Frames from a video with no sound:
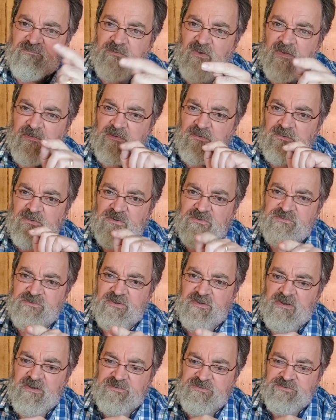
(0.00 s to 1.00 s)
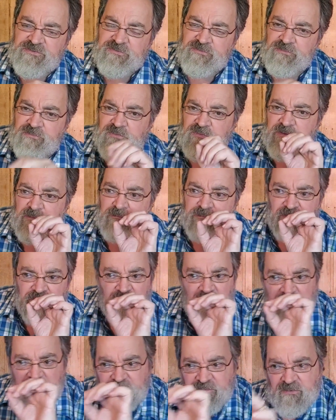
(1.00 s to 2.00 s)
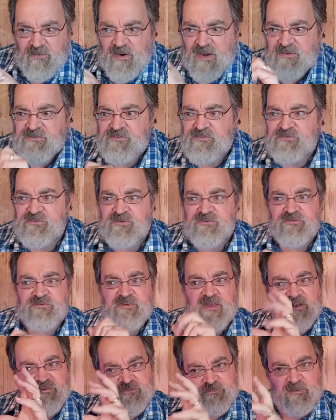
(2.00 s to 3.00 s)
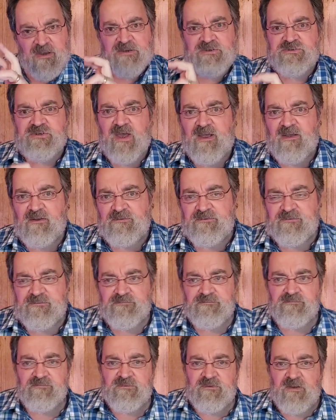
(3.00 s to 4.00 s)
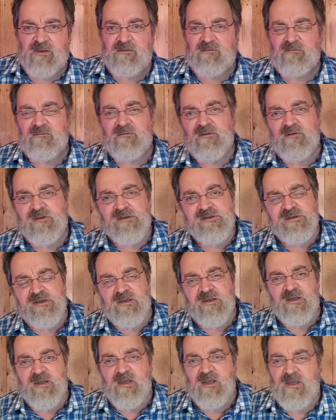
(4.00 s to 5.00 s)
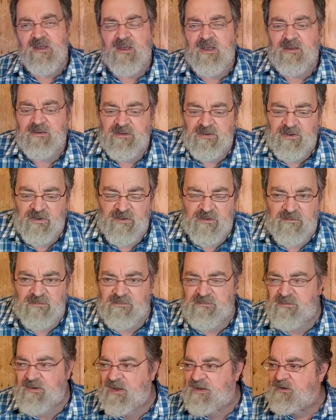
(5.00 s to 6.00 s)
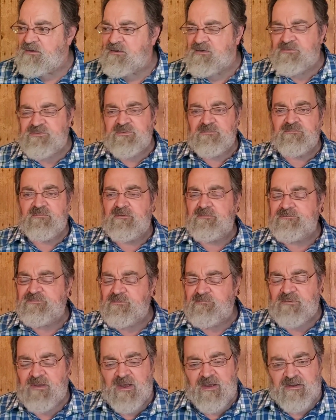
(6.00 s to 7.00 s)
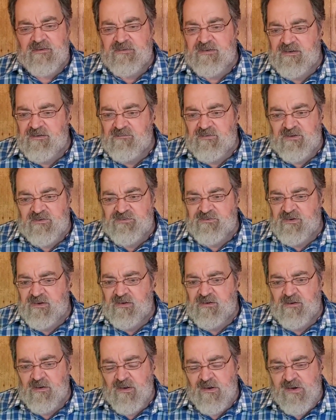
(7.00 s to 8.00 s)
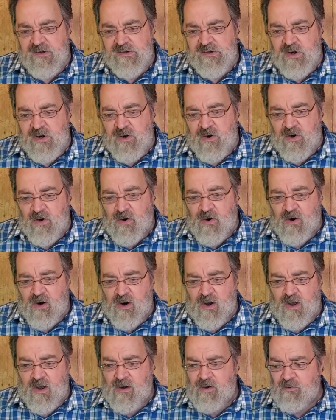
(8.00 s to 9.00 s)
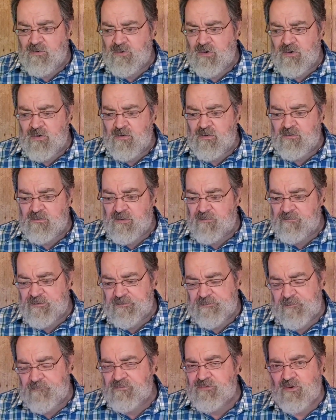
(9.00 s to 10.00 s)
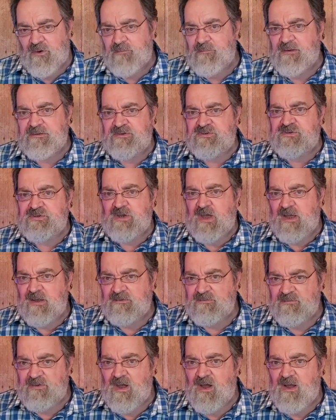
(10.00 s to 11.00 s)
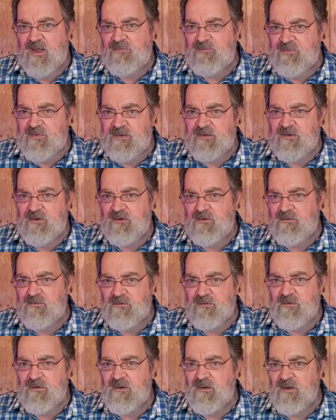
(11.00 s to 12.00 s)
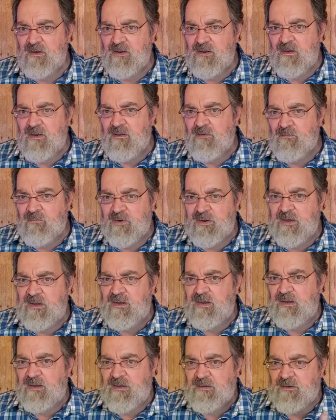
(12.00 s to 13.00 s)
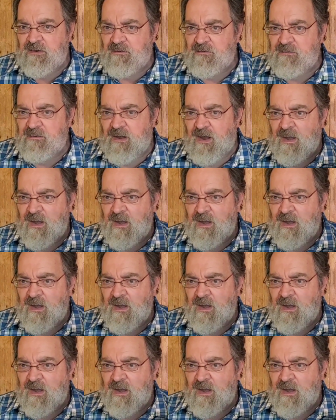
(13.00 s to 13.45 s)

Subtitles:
the Father looks at us through the blood of Christ and says, that's my child, okay? And you know, I heard some guy on TV saying, I don't know, I'm talking about this child of God thing, you know? The